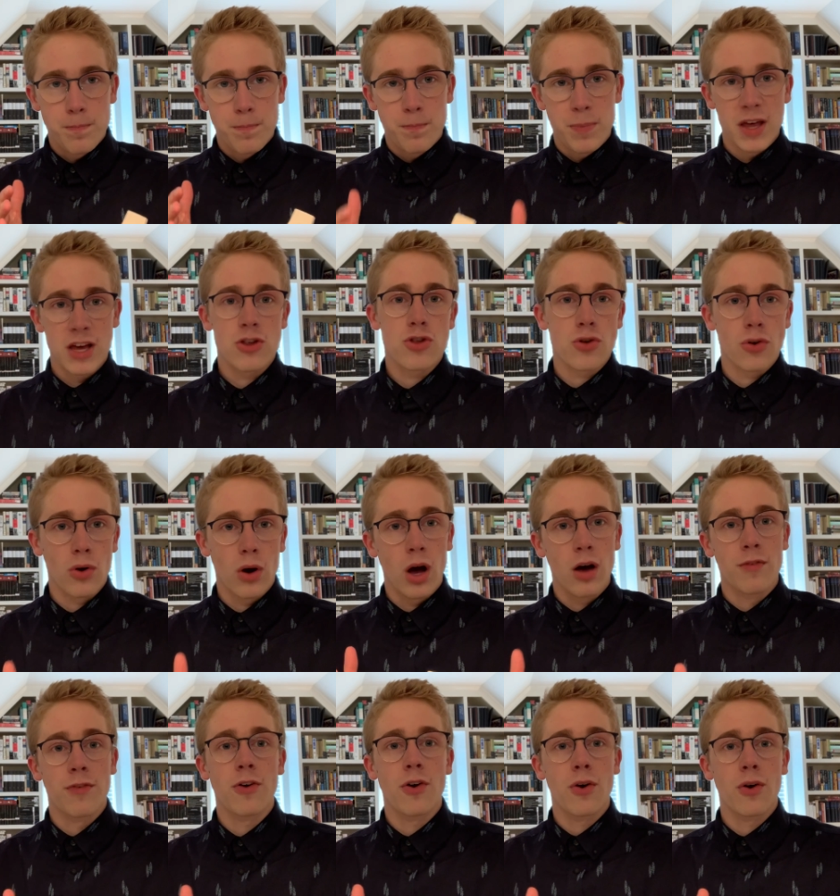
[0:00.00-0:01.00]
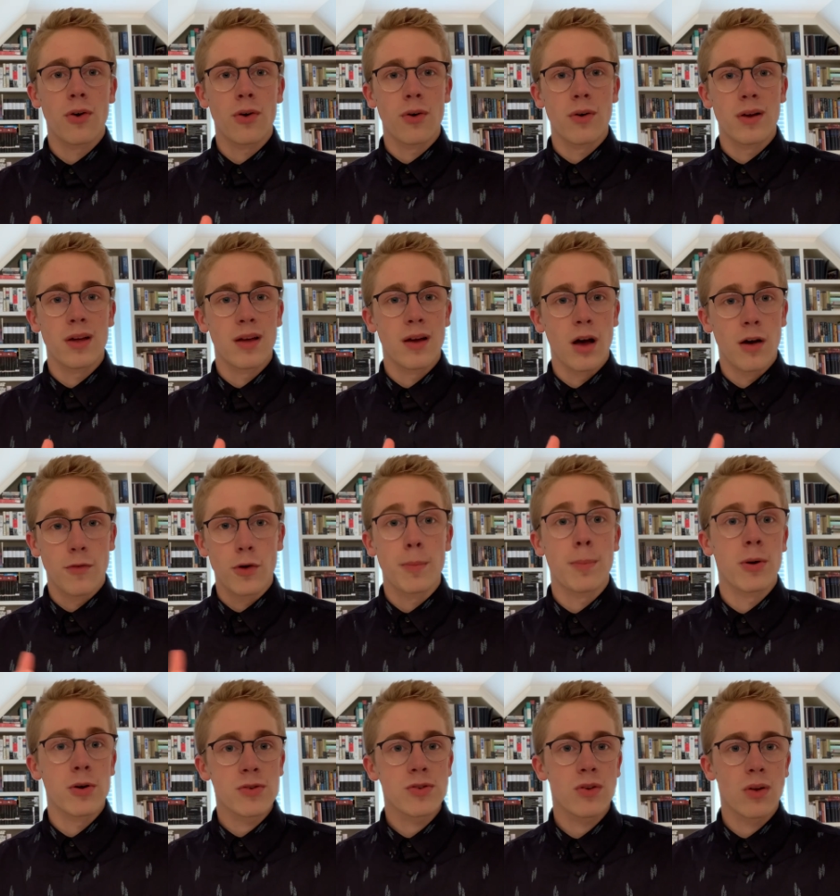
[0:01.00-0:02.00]
picture of her of her
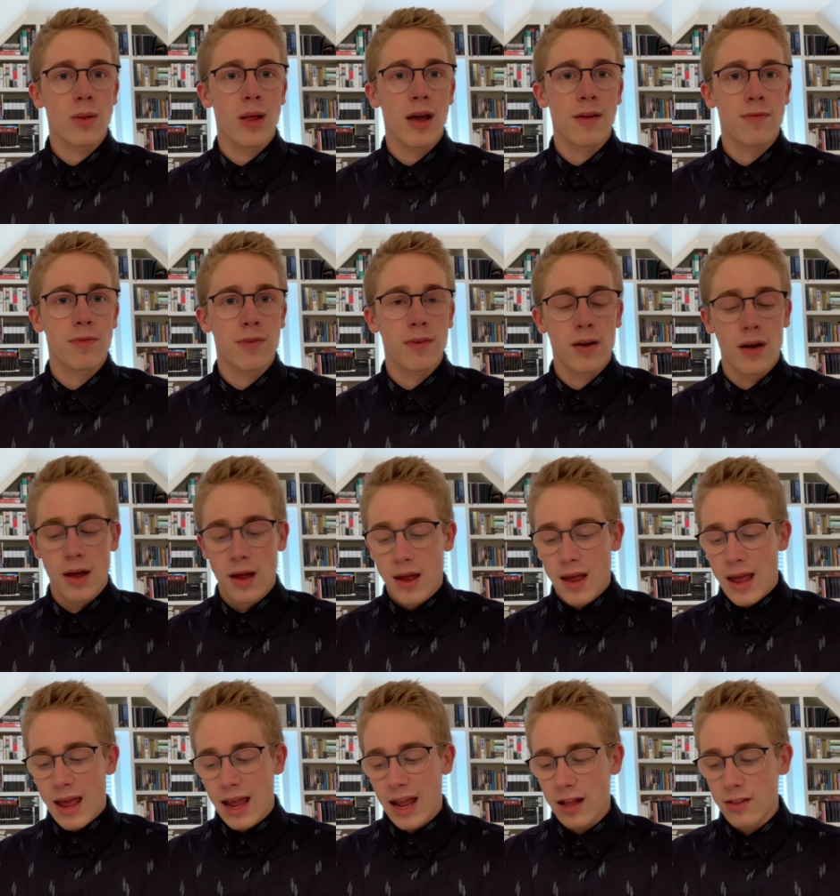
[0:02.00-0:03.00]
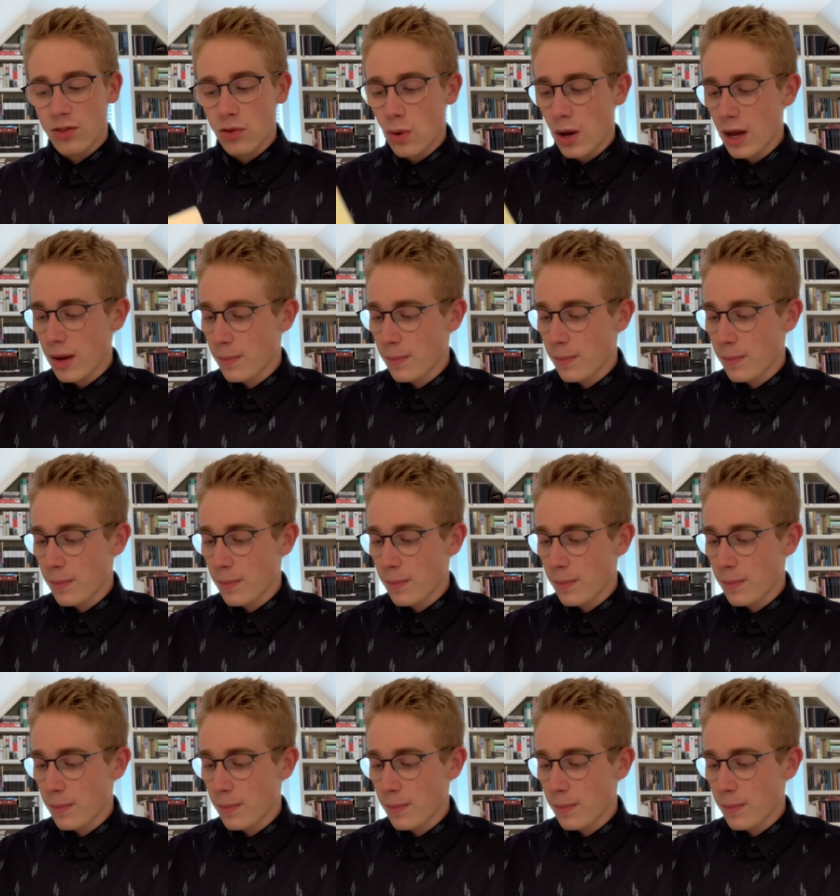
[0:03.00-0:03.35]
personal life. And so I